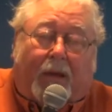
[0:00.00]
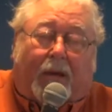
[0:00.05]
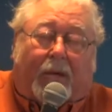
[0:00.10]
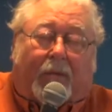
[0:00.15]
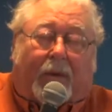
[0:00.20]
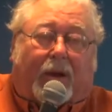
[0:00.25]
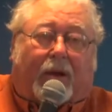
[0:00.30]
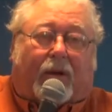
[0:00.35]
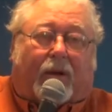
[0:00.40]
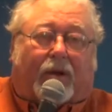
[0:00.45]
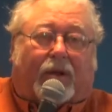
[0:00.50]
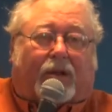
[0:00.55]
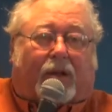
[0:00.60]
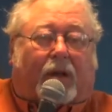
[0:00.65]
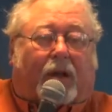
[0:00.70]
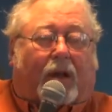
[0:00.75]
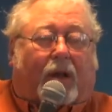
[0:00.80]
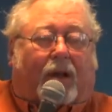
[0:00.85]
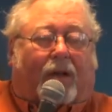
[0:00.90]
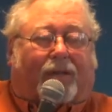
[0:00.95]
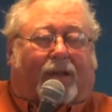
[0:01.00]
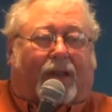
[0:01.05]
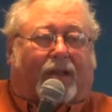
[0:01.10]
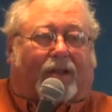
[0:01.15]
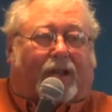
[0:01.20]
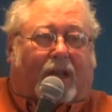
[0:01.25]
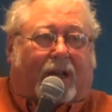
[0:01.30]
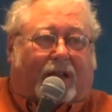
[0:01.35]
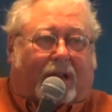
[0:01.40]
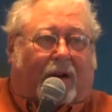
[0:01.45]
Because if they
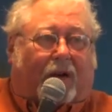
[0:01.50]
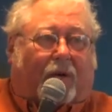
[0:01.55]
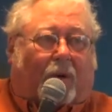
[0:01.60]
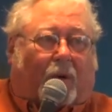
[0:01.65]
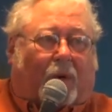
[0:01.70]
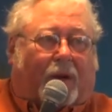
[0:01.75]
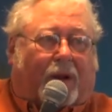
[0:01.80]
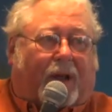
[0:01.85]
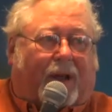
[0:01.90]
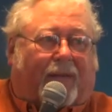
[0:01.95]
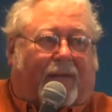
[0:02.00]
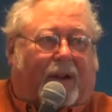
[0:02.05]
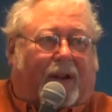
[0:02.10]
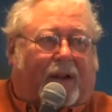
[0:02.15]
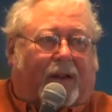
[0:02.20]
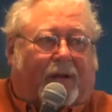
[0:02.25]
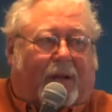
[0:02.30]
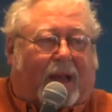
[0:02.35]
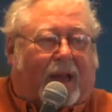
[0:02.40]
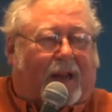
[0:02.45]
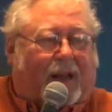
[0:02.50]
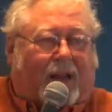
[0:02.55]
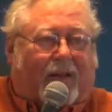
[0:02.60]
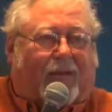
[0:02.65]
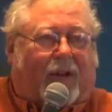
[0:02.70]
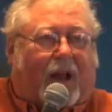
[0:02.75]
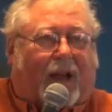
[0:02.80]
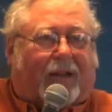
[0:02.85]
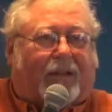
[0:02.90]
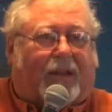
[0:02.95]
say they're going to heaven and they
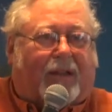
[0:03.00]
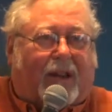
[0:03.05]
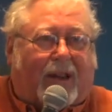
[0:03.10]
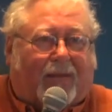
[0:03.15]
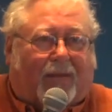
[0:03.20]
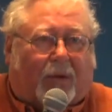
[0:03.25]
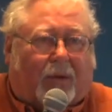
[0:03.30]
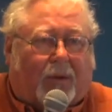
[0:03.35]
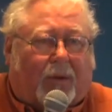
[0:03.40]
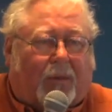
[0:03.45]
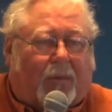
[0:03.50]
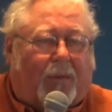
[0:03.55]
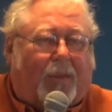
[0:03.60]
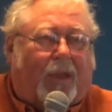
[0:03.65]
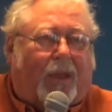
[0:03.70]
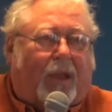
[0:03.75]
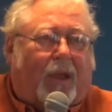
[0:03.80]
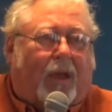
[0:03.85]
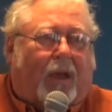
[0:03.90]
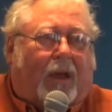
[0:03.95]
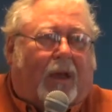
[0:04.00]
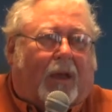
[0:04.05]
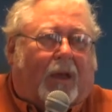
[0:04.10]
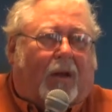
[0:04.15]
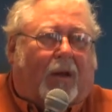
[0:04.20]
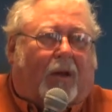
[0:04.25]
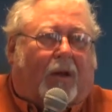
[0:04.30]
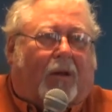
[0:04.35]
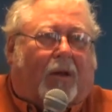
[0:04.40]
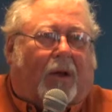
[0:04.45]
live like the devil,
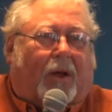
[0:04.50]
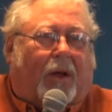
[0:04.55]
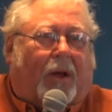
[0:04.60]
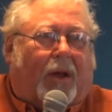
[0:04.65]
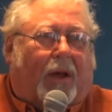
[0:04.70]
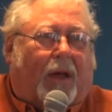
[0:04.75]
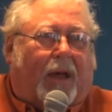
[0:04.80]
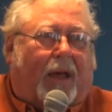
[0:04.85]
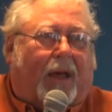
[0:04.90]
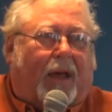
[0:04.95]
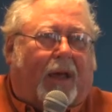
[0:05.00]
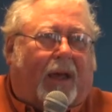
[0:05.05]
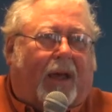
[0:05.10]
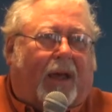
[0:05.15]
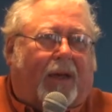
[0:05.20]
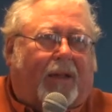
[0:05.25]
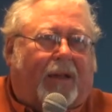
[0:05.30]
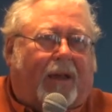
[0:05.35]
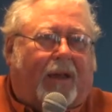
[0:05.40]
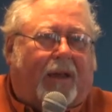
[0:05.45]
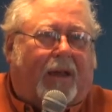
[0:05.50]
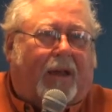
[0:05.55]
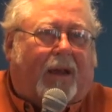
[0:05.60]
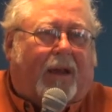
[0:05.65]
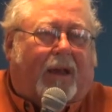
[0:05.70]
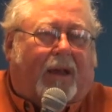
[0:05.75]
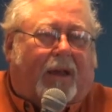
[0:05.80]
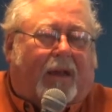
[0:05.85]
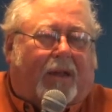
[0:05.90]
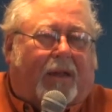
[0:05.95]
you know, and they
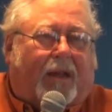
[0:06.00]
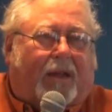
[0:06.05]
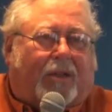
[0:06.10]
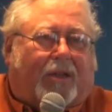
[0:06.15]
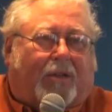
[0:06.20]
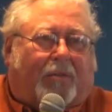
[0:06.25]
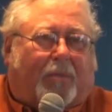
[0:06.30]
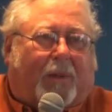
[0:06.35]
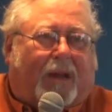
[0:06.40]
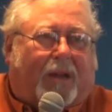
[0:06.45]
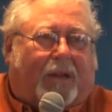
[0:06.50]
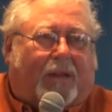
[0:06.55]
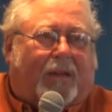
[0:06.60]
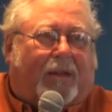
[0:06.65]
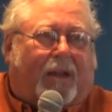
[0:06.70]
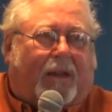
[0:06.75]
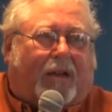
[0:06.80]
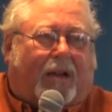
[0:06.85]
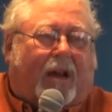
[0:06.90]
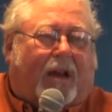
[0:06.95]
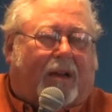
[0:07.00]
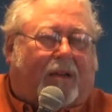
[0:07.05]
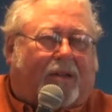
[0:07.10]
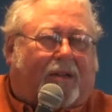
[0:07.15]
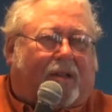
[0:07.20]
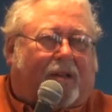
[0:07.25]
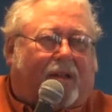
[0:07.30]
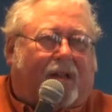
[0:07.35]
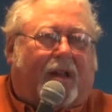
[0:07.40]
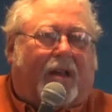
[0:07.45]
they spit and they
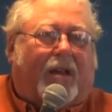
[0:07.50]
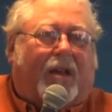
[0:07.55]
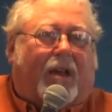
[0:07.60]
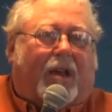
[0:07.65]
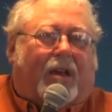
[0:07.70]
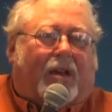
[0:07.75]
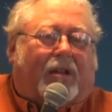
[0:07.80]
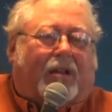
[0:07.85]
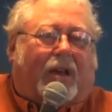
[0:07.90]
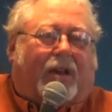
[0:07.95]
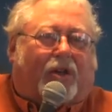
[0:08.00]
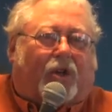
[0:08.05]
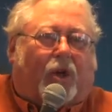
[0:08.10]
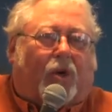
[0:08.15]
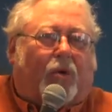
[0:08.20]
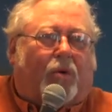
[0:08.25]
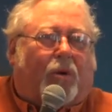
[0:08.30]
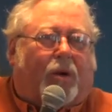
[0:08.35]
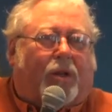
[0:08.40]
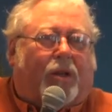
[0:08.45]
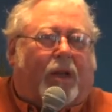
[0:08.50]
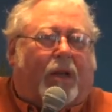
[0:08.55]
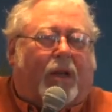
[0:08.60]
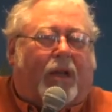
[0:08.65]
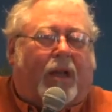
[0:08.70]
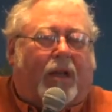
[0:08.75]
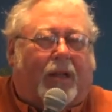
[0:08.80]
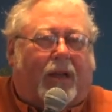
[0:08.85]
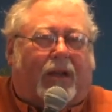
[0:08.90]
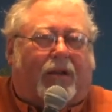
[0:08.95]
cuss and they and they chew and they
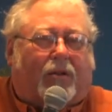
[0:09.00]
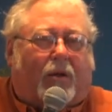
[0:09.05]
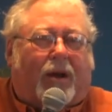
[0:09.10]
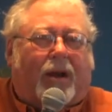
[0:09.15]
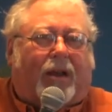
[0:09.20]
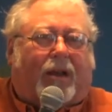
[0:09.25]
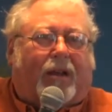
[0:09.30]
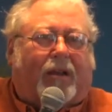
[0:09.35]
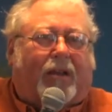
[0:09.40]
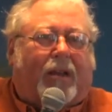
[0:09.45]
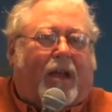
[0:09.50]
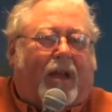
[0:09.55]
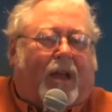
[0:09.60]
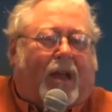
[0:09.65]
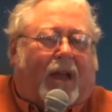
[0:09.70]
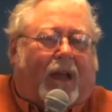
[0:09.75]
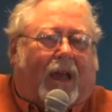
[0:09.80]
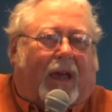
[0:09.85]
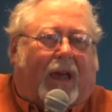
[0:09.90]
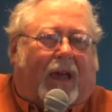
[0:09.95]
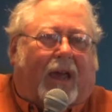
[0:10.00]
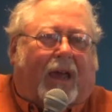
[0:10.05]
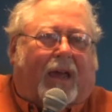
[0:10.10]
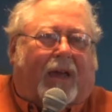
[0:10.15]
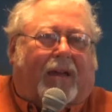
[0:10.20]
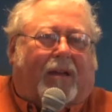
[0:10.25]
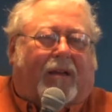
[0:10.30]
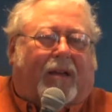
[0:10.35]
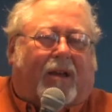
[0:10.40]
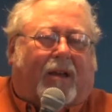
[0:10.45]
they drink and
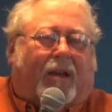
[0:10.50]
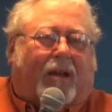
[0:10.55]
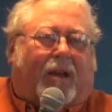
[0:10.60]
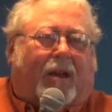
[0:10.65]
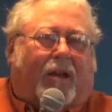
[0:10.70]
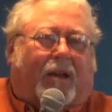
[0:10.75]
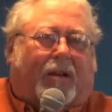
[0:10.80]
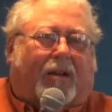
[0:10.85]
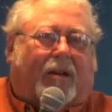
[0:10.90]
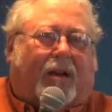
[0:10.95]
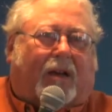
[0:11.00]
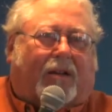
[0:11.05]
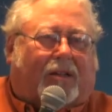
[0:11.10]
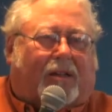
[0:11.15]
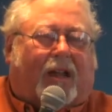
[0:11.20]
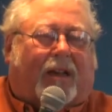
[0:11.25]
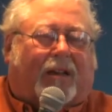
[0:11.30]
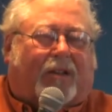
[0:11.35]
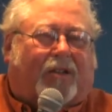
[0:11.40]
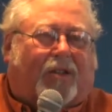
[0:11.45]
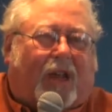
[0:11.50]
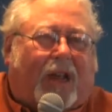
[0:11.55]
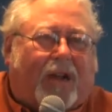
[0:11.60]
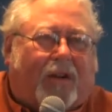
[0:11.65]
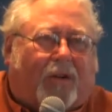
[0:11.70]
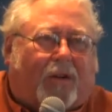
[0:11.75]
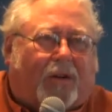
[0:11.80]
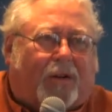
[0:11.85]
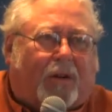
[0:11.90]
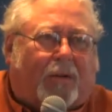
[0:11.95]
and uh, cuss like a
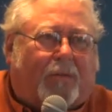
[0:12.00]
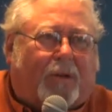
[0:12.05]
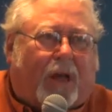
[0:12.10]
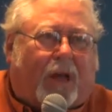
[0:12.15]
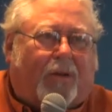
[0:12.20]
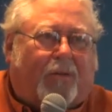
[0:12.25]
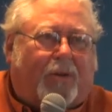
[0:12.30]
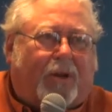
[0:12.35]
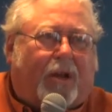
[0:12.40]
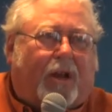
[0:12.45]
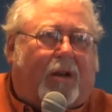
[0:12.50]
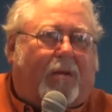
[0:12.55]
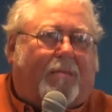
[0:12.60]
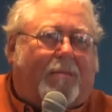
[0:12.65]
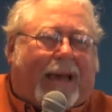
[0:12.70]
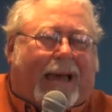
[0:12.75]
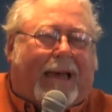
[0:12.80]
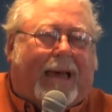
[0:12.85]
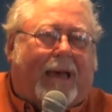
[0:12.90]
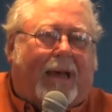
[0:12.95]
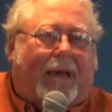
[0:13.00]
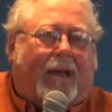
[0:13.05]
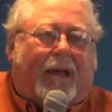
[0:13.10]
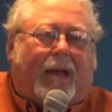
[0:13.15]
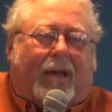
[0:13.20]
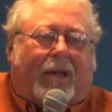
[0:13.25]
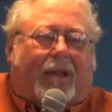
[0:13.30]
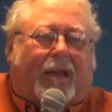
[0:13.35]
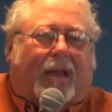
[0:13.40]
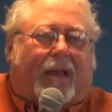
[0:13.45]
sailor. Sometimes when you get them mad,
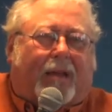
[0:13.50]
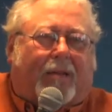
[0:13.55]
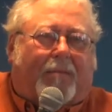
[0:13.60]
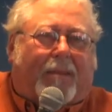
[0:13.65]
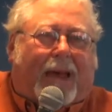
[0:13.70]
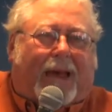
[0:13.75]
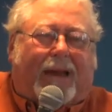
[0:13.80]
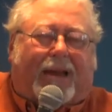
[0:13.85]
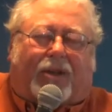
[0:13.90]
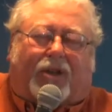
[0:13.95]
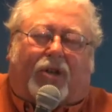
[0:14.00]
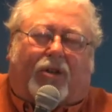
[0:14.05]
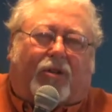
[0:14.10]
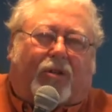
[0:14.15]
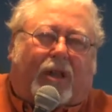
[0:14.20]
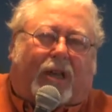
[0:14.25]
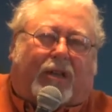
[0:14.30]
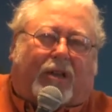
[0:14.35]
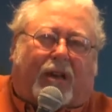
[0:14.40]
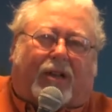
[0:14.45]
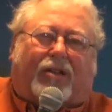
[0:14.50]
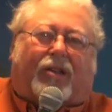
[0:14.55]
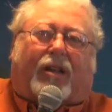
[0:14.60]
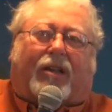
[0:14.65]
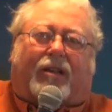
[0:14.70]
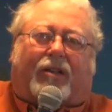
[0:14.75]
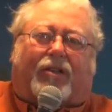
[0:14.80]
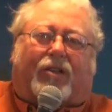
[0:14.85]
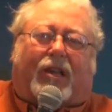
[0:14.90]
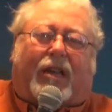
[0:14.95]
they get mad at you. They cuss
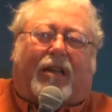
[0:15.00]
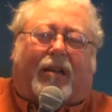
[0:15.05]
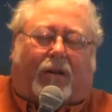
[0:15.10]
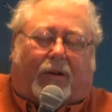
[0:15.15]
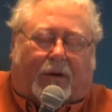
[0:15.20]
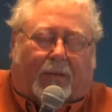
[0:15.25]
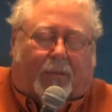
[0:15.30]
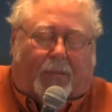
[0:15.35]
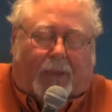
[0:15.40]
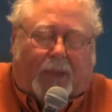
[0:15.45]
like a sailor.